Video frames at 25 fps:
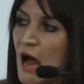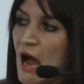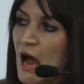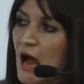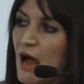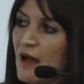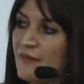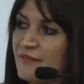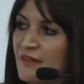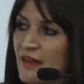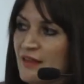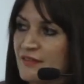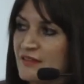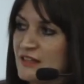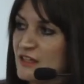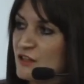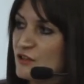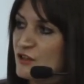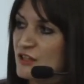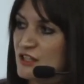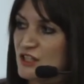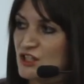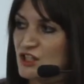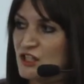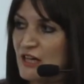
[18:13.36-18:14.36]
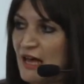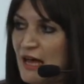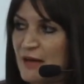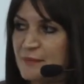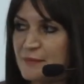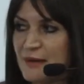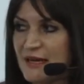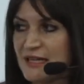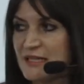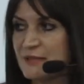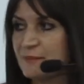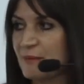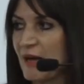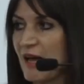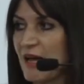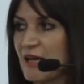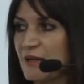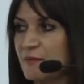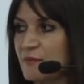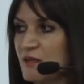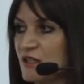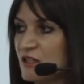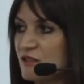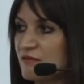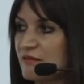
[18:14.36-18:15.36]
And then the other share-based
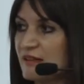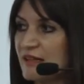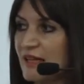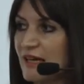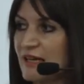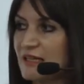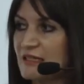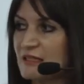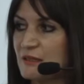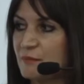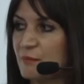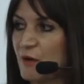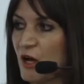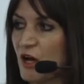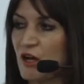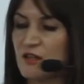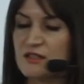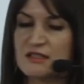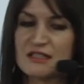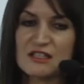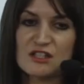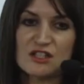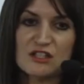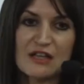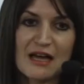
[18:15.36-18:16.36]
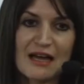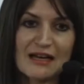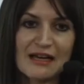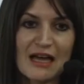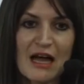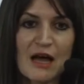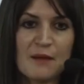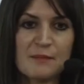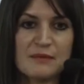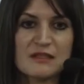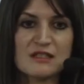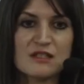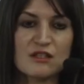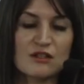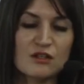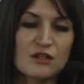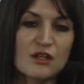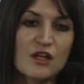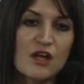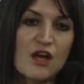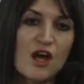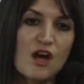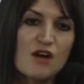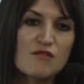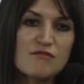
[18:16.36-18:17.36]
payments, related party, share capital,
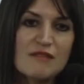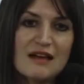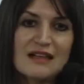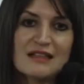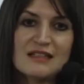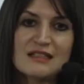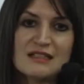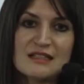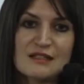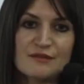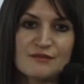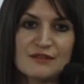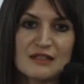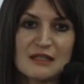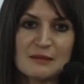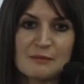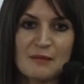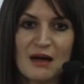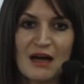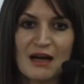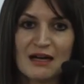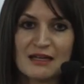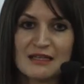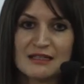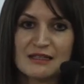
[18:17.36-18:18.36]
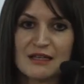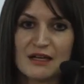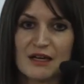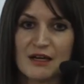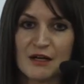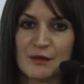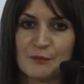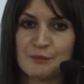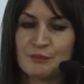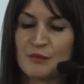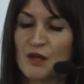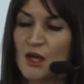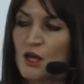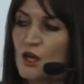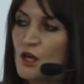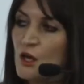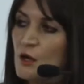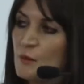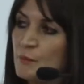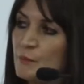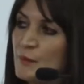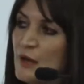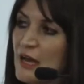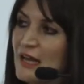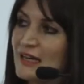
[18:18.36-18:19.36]
are relatively minor.
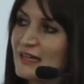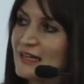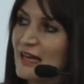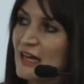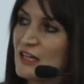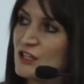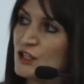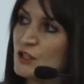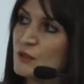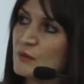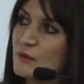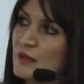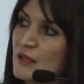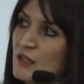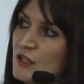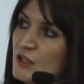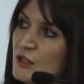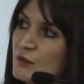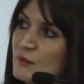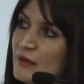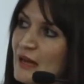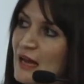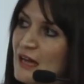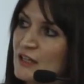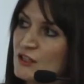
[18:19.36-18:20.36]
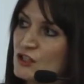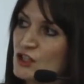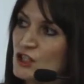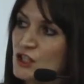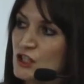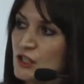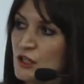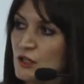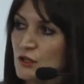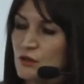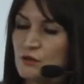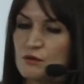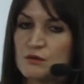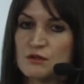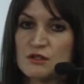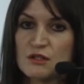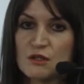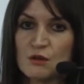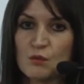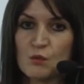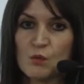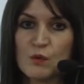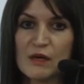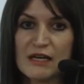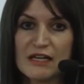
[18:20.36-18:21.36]
But again, you can choose
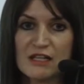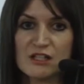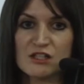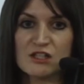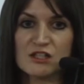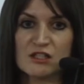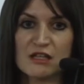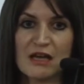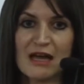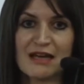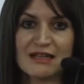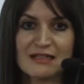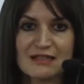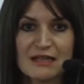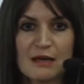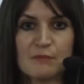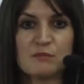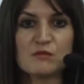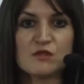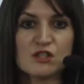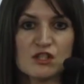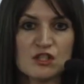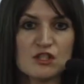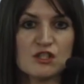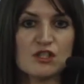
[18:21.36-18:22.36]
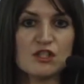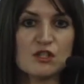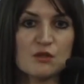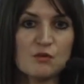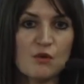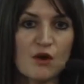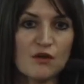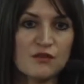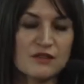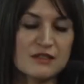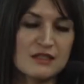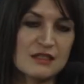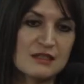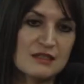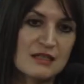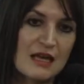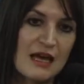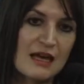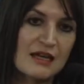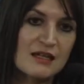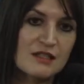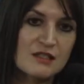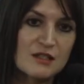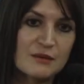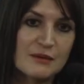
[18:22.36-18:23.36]
which exemptions you want to
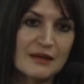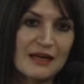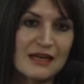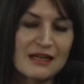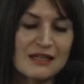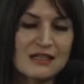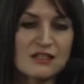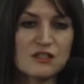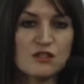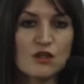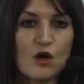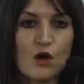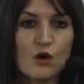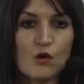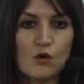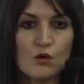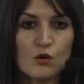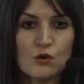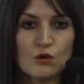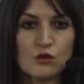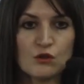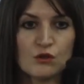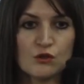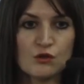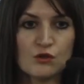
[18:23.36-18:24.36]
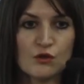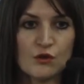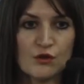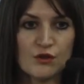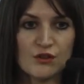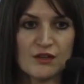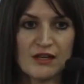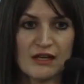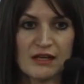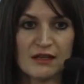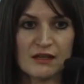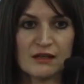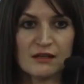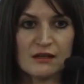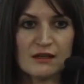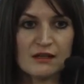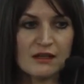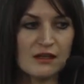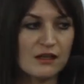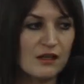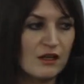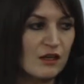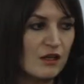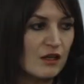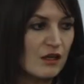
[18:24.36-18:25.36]
take. So again, it's not all or nothing.
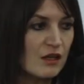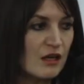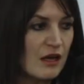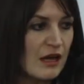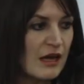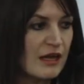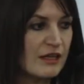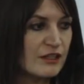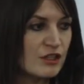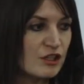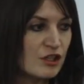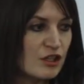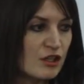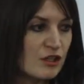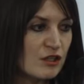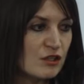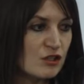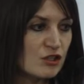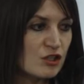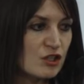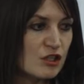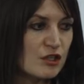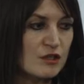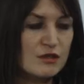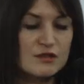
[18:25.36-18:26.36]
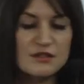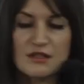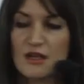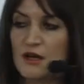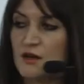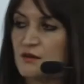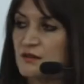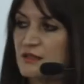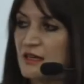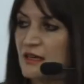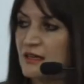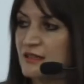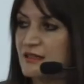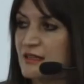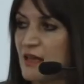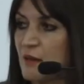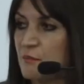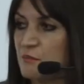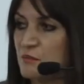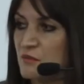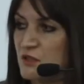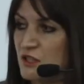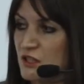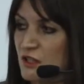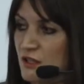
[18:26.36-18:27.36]
You can choose those
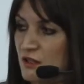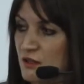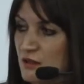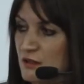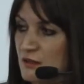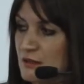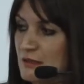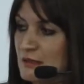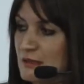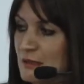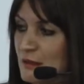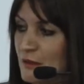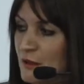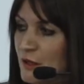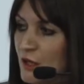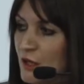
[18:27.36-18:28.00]
exemptions.